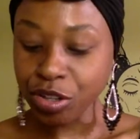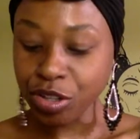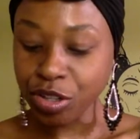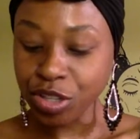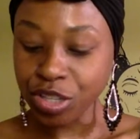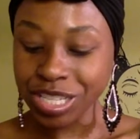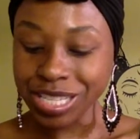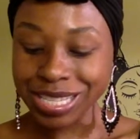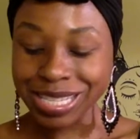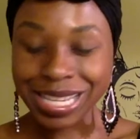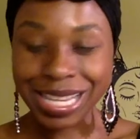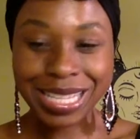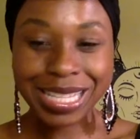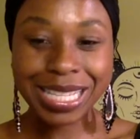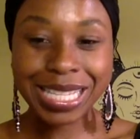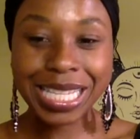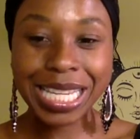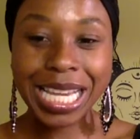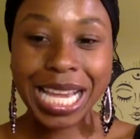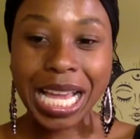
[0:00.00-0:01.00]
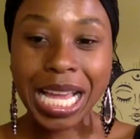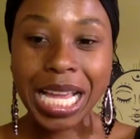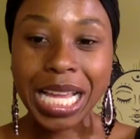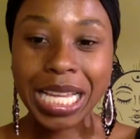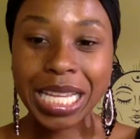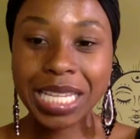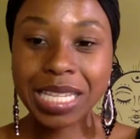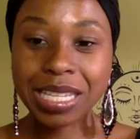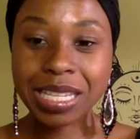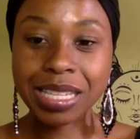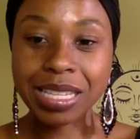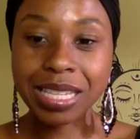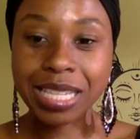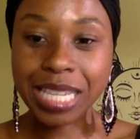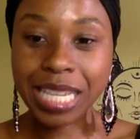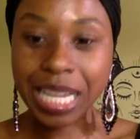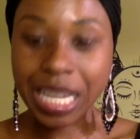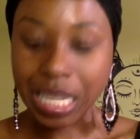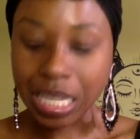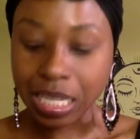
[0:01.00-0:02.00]
she says Sia, is it
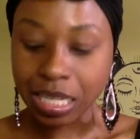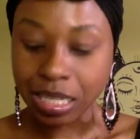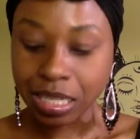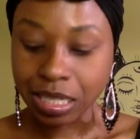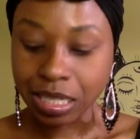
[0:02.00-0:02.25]
Sia?